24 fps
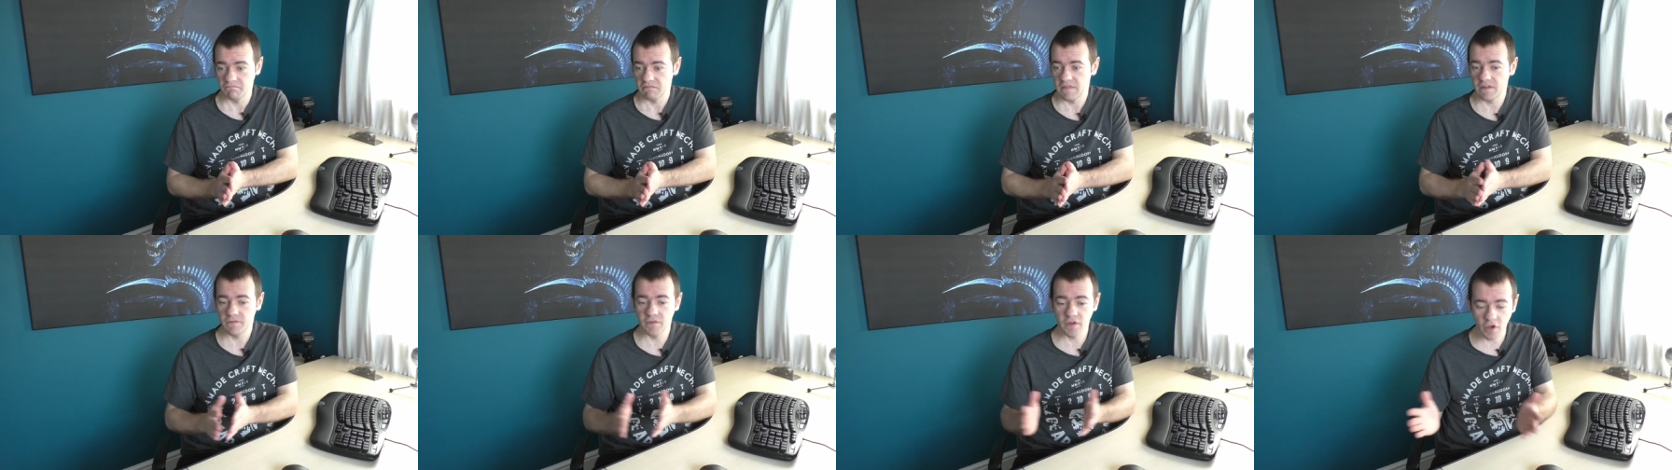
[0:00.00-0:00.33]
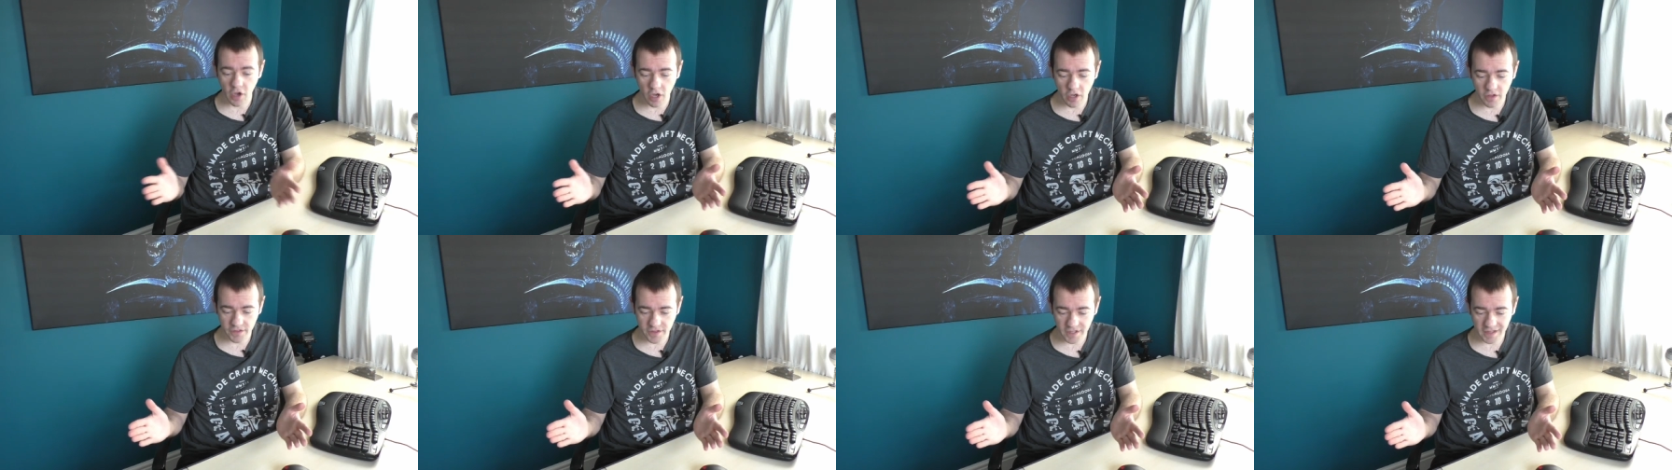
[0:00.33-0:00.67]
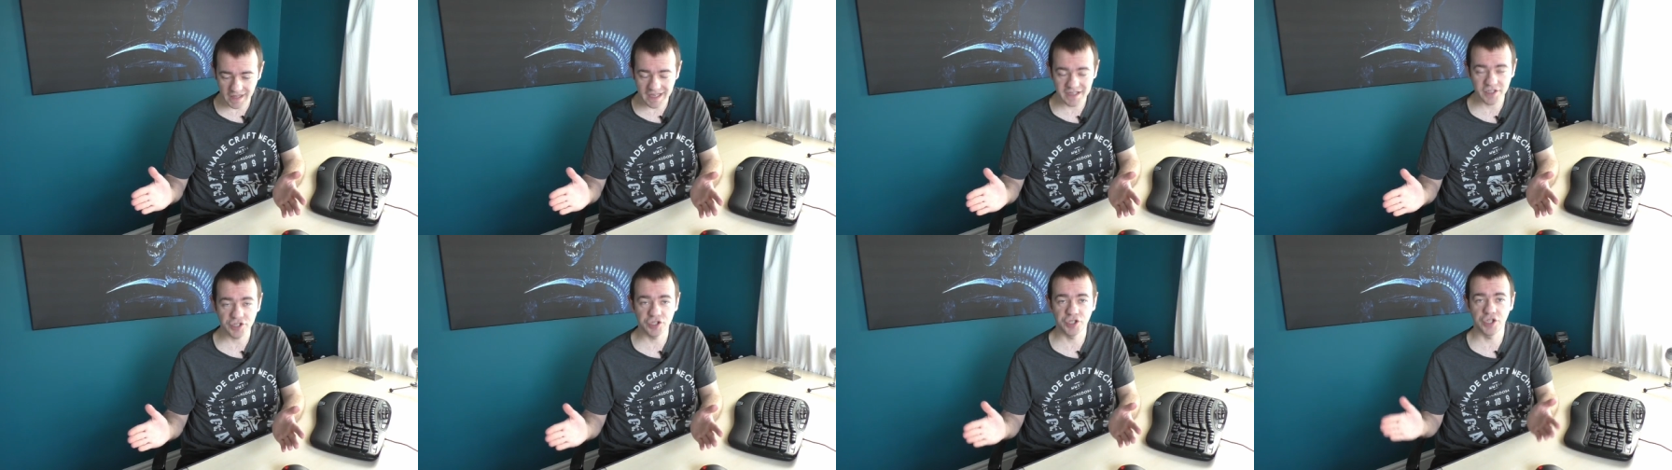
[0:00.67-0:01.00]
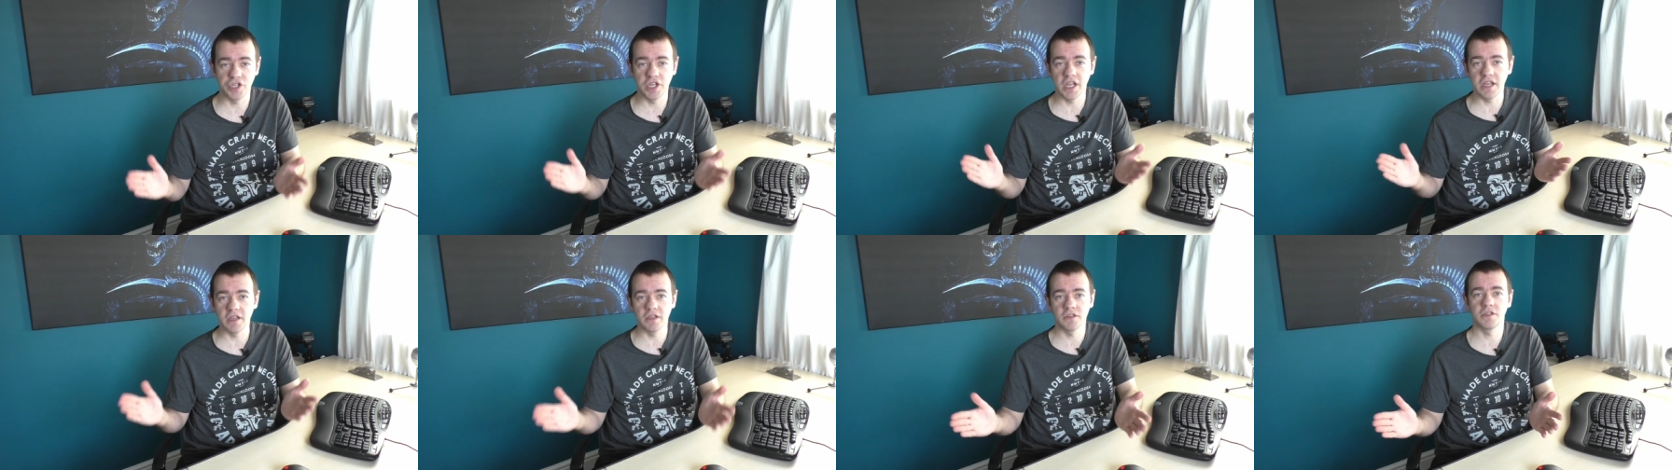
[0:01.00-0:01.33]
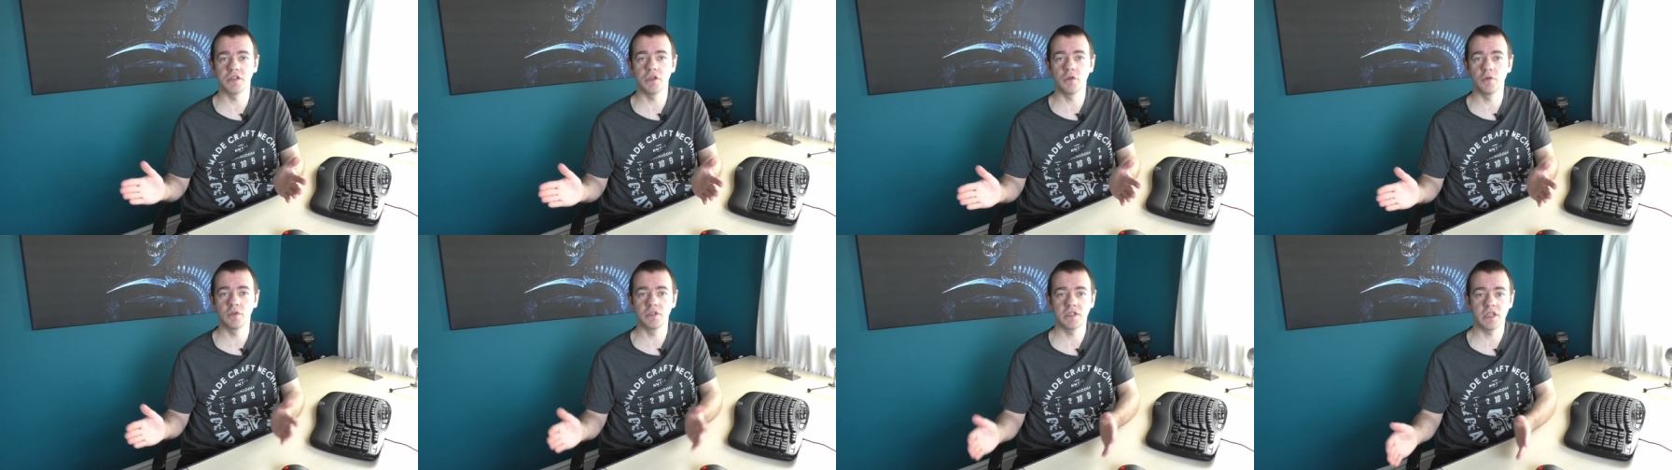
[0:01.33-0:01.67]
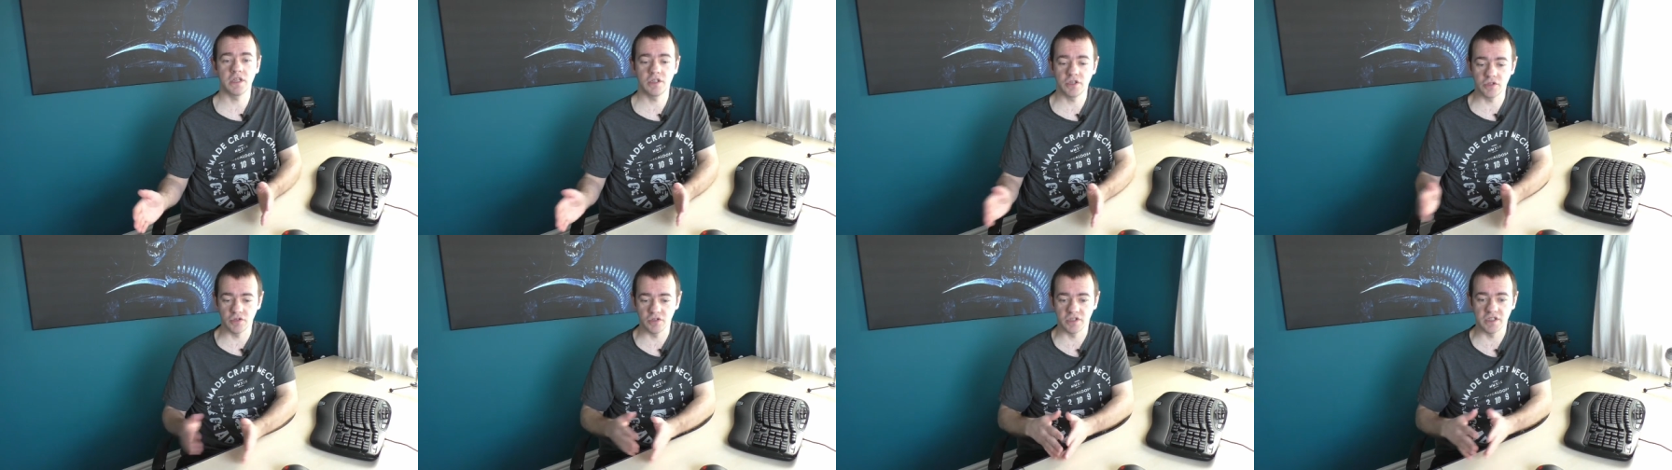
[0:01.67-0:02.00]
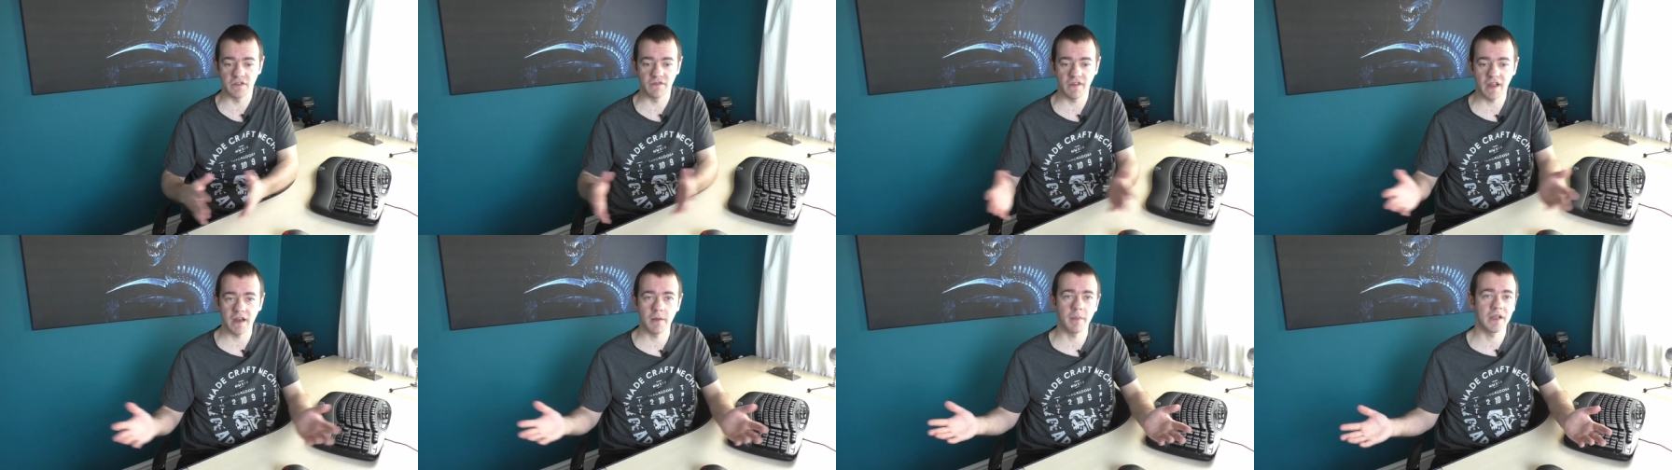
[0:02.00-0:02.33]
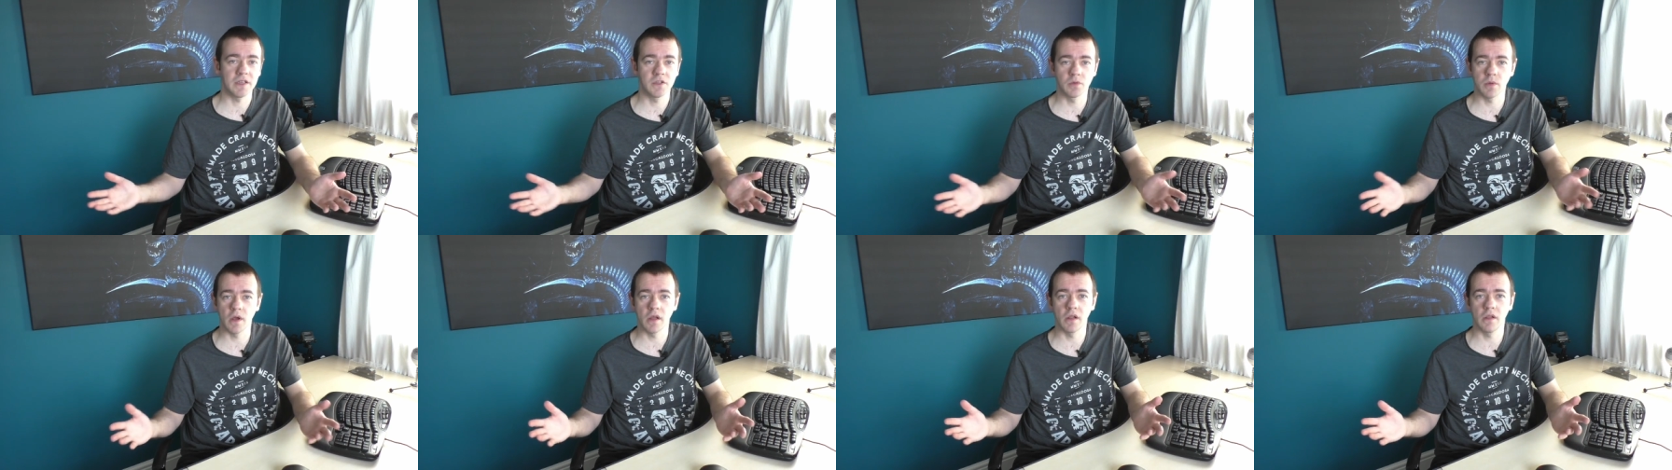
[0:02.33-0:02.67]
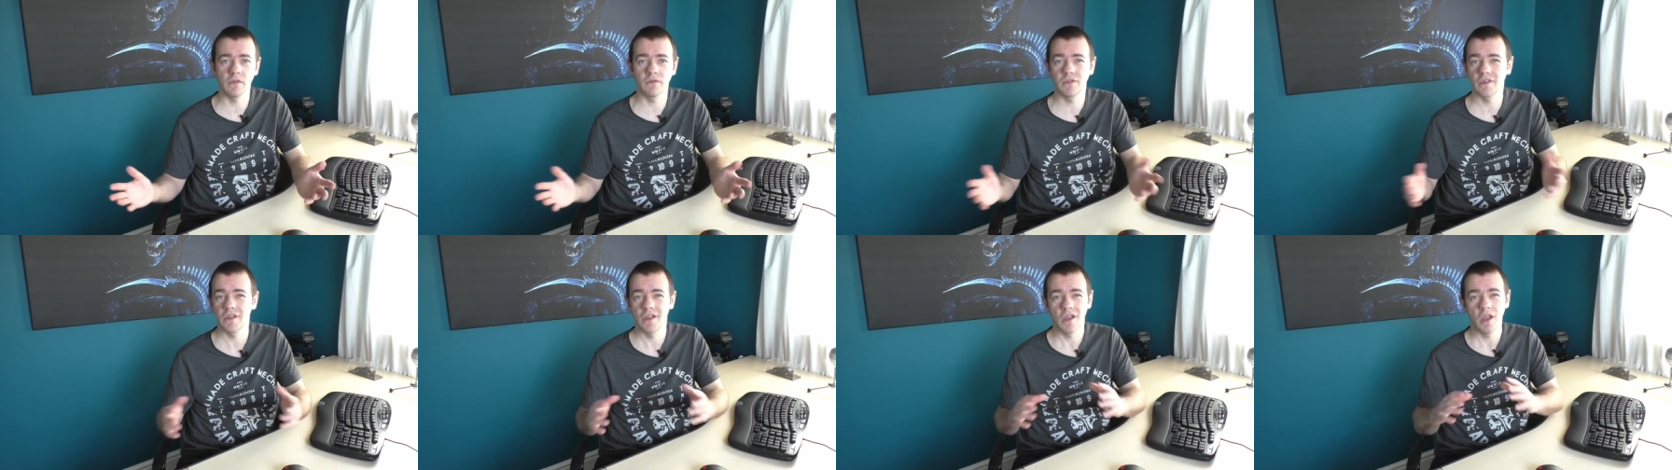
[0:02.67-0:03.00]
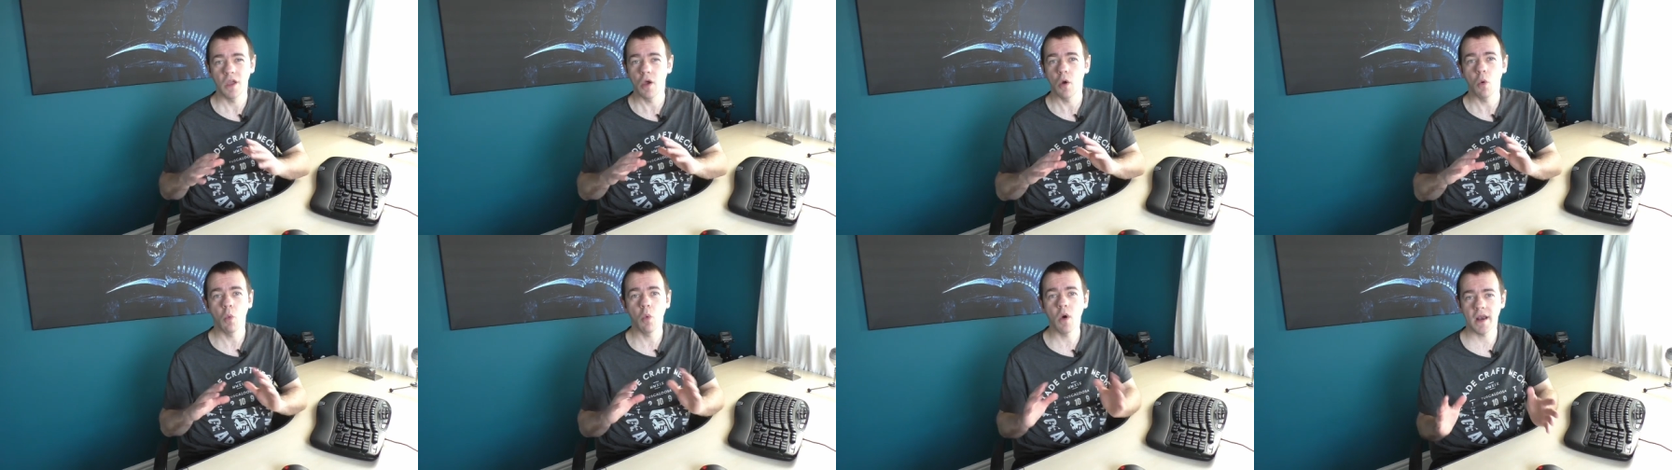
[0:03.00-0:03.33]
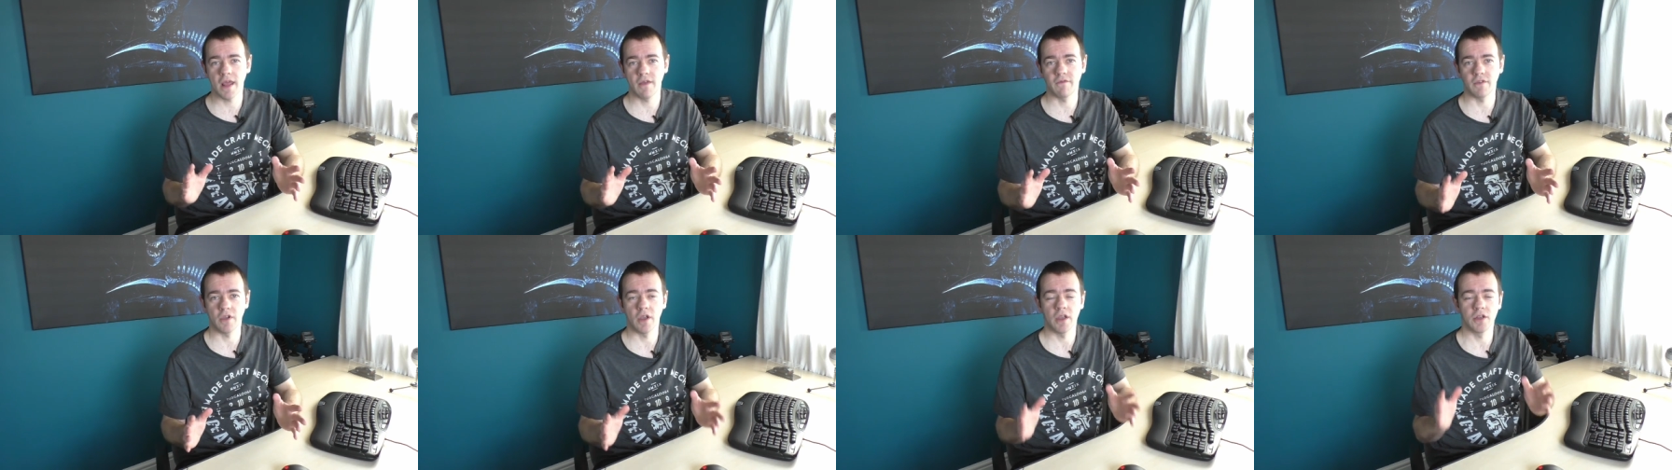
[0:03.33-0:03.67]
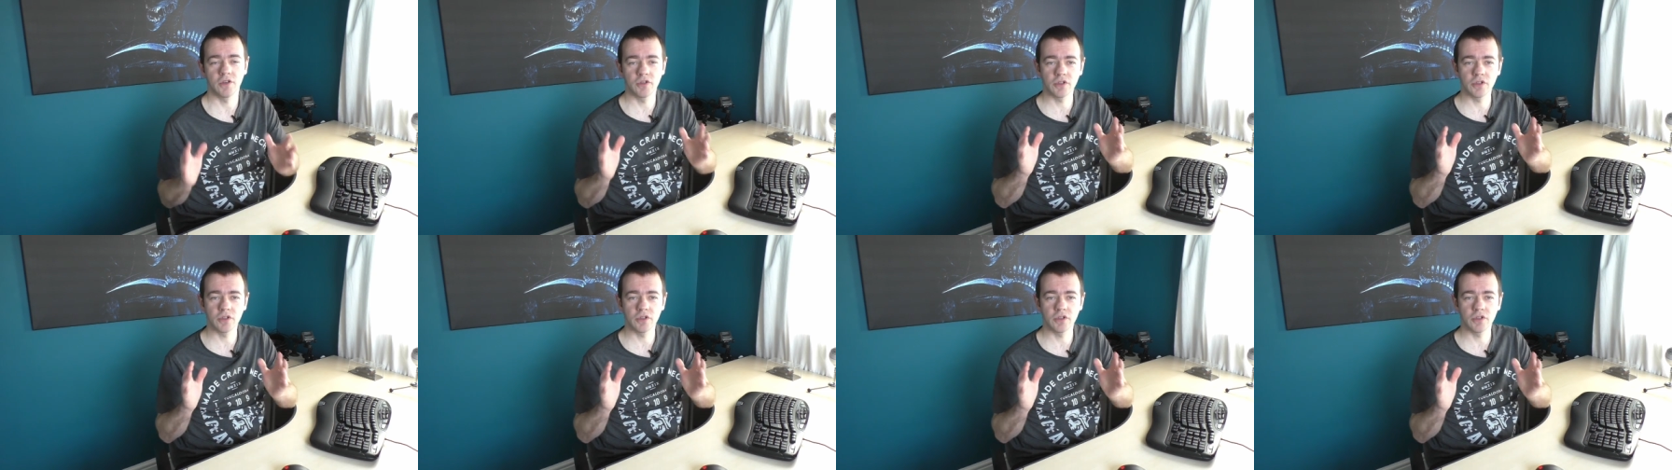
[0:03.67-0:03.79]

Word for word: If you got the last year's usage, just divide by 12 whatever.